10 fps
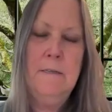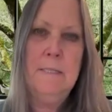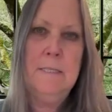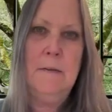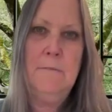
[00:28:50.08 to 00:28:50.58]

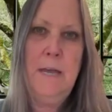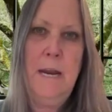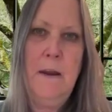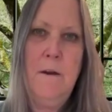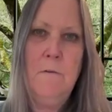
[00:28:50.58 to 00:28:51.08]

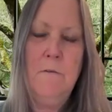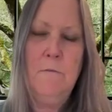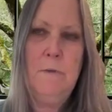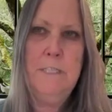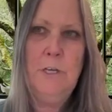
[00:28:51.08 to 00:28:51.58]
self-care or
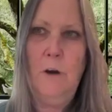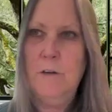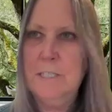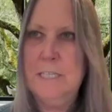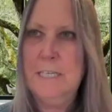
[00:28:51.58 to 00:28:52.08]

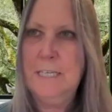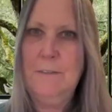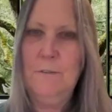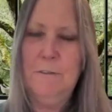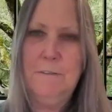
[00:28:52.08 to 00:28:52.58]

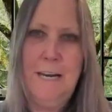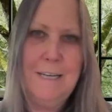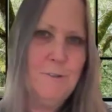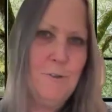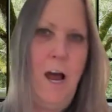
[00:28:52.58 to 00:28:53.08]
recharging or
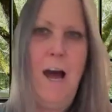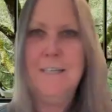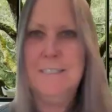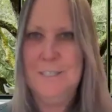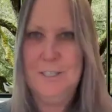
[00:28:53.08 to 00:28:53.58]
extra
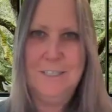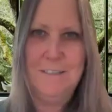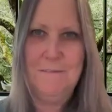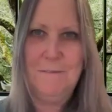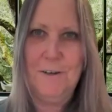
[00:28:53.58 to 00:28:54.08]

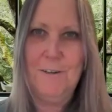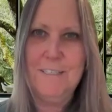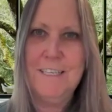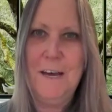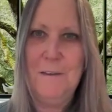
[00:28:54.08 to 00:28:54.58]
oxygen for
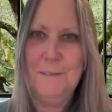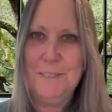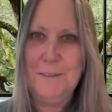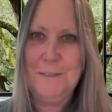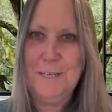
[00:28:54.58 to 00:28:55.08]
yourself
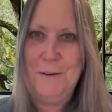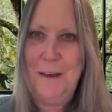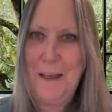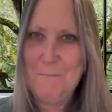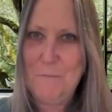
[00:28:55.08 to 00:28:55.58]
so that
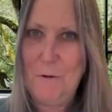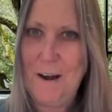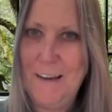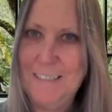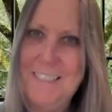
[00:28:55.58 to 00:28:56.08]
you had
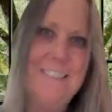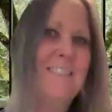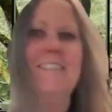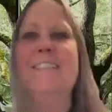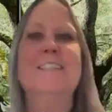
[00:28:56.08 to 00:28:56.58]
more
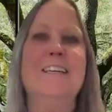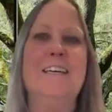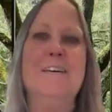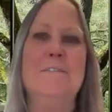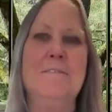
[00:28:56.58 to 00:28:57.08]
oxygen to
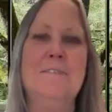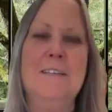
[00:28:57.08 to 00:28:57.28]
give?